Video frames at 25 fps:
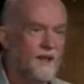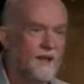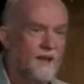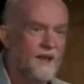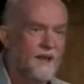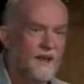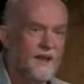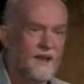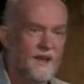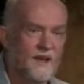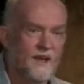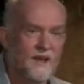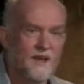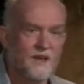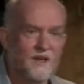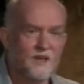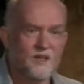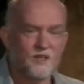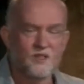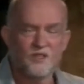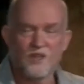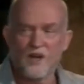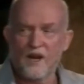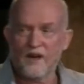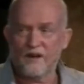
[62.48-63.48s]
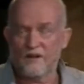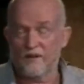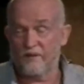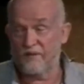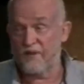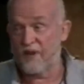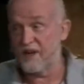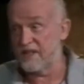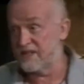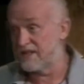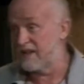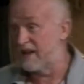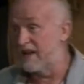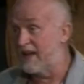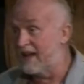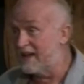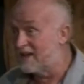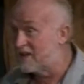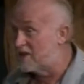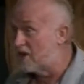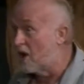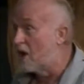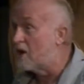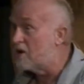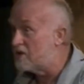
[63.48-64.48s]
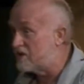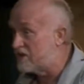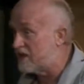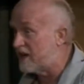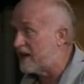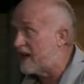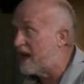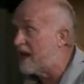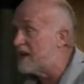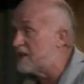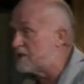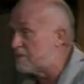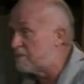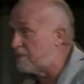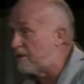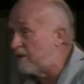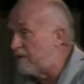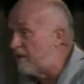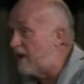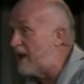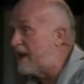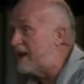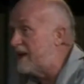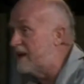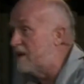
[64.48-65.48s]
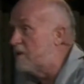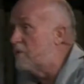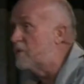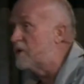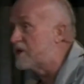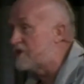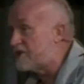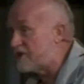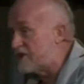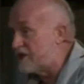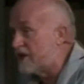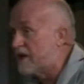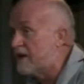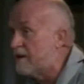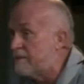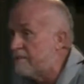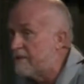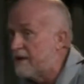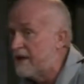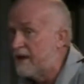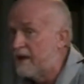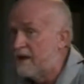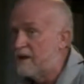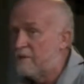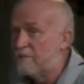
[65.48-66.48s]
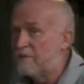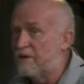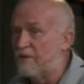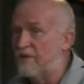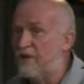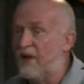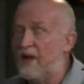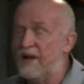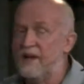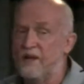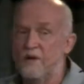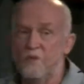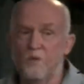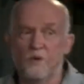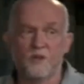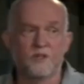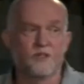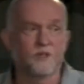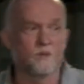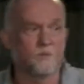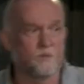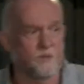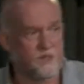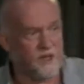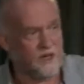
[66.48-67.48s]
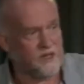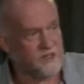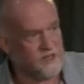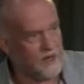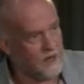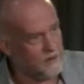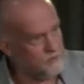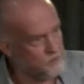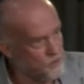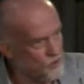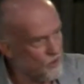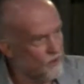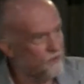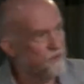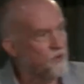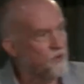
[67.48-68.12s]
in sacrifice. Now that goes against prevailing wisdom. Prevailing wisdom says, I'm joyful